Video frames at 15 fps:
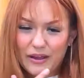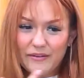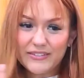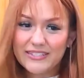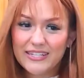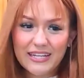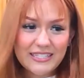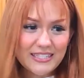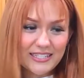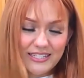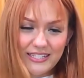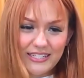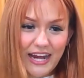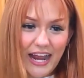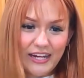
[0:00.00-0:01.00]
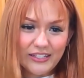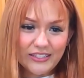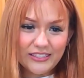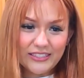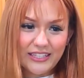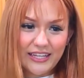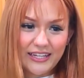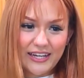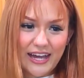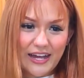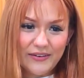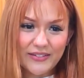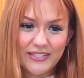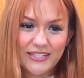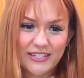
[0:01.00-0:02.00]
probably Destiny's Child. Like
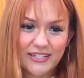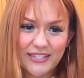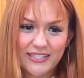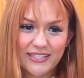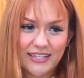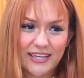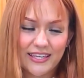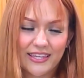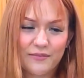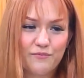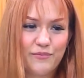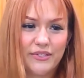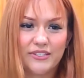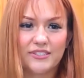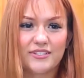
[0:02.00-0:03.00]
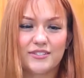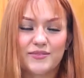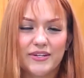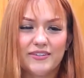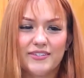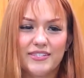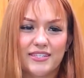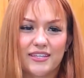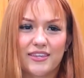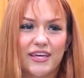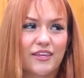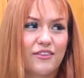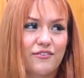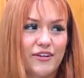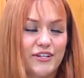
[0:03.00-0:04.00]
I was literally singing like Bills when I was
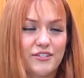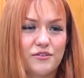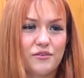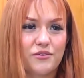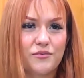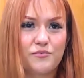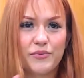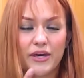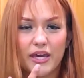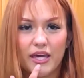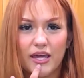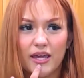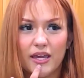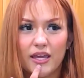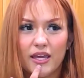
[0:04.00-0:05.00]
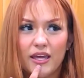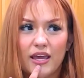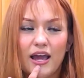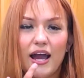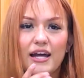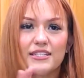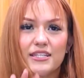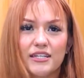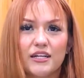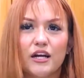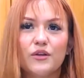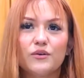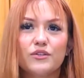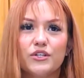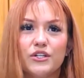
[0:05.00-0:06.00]
like three years old. But as I
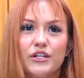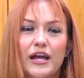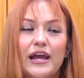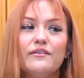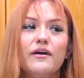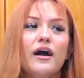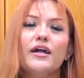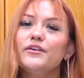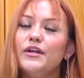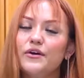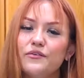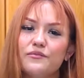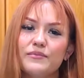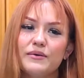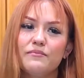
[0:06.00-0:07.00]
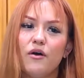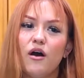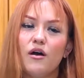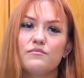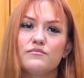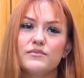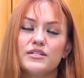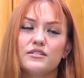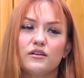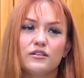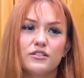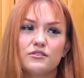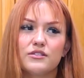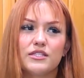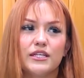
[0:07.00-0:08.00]
got older, I, I don't know. My mom is
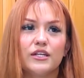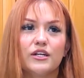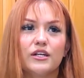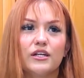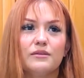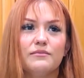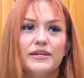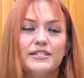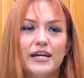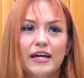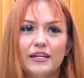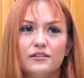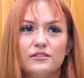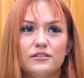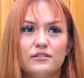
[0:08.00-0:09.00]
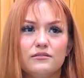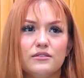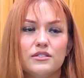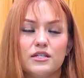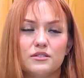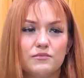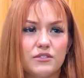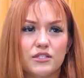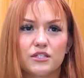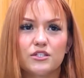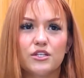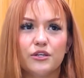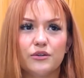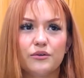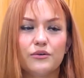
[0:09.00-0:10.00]
also a singer. My dad does music
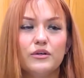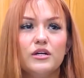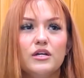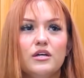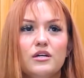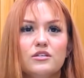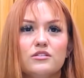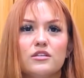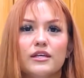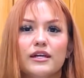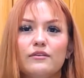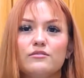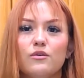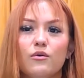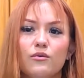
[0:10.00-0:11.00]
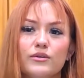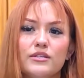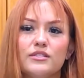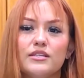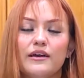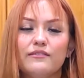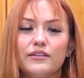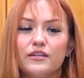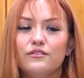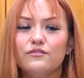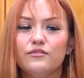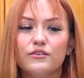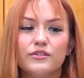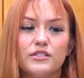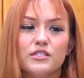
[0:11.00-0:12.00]
too. So like I was always heavily
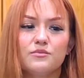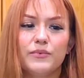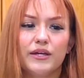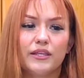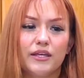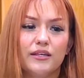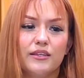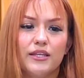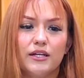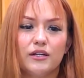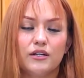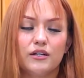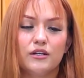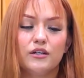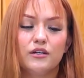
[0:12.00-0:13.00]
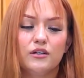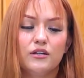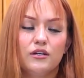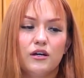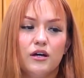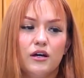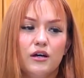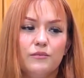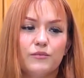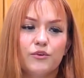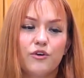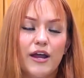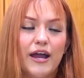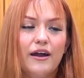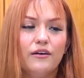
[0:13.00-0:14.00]
influenced by like their um,
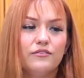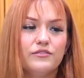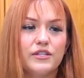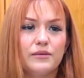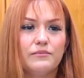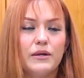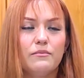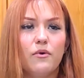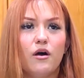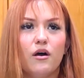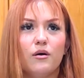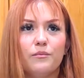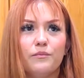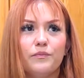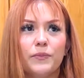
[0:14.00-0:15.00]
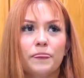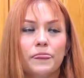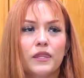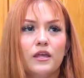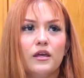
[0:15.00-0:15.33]
craft and my mom